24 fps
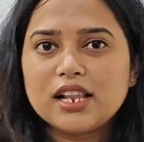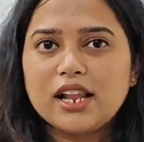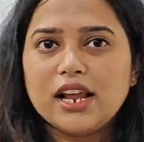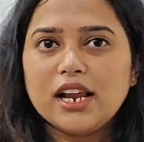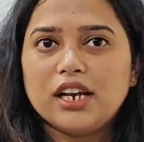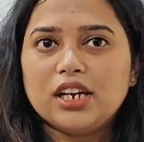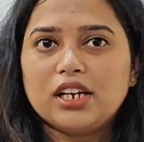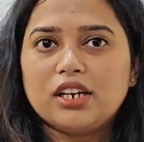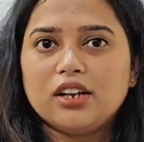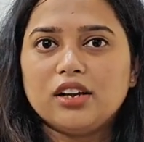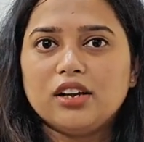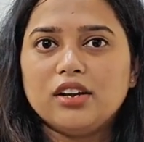
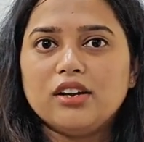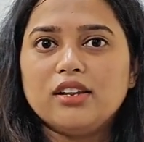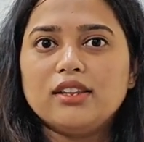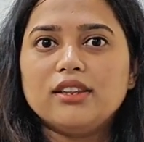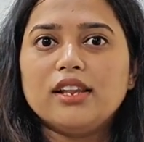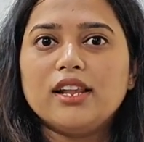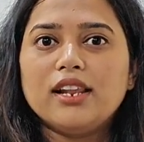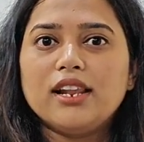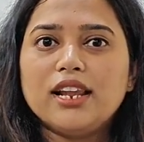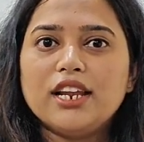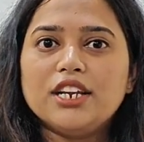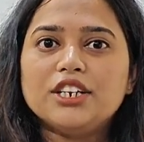letter,
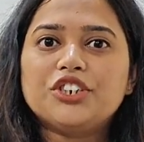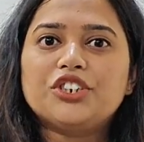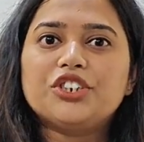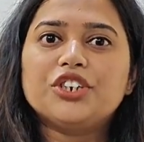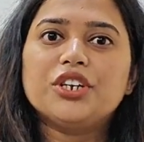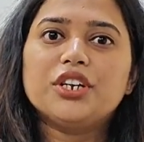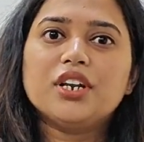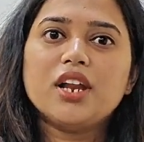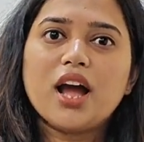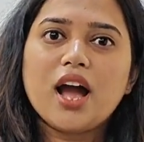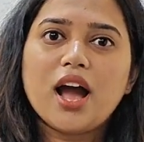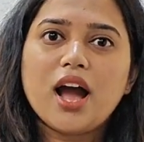the
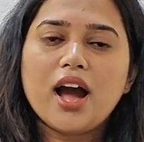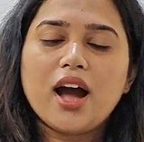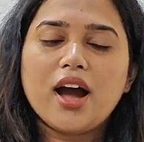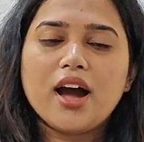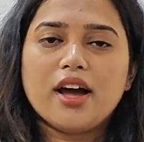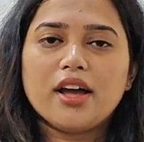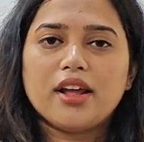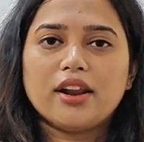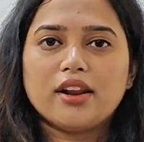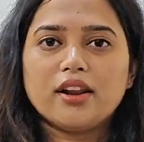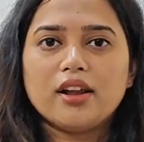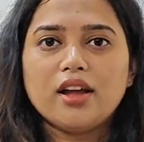letter
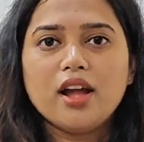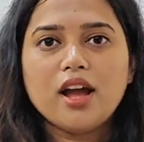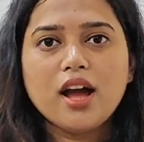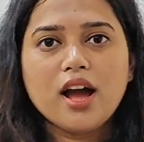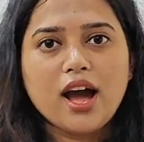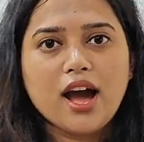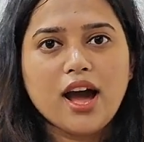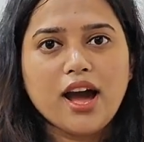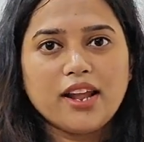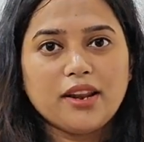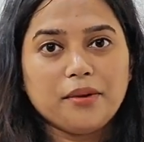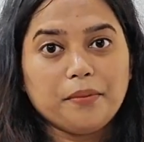R.
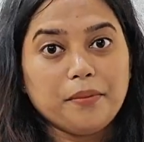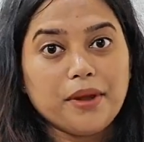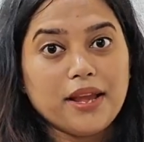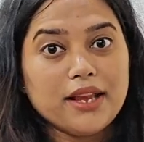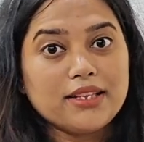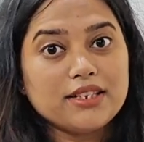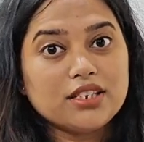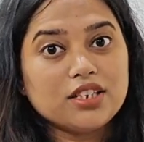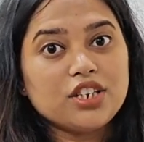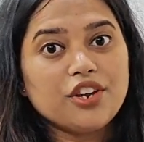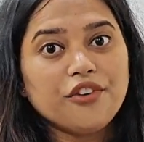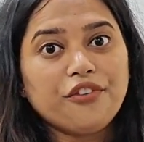R
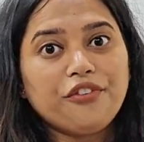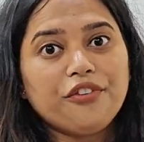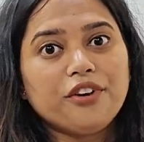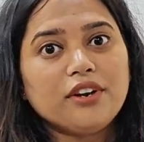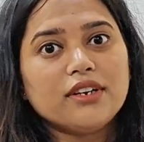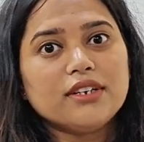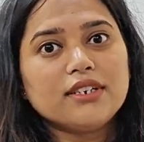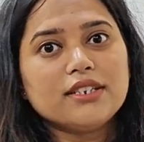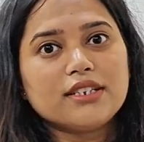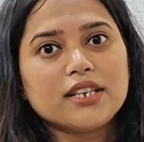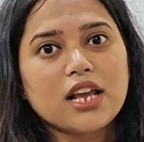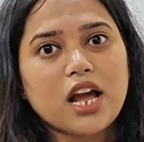makes
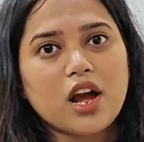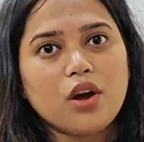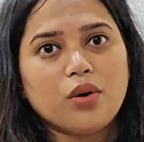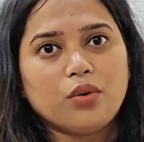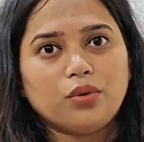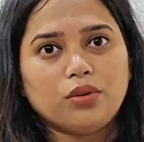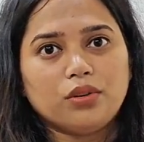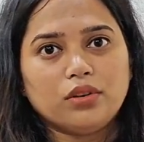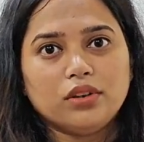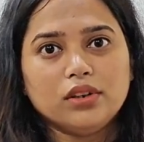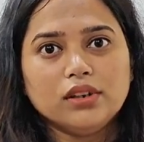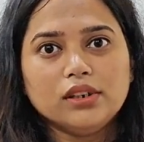different
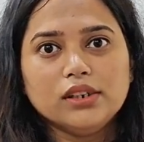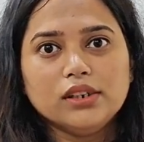sound.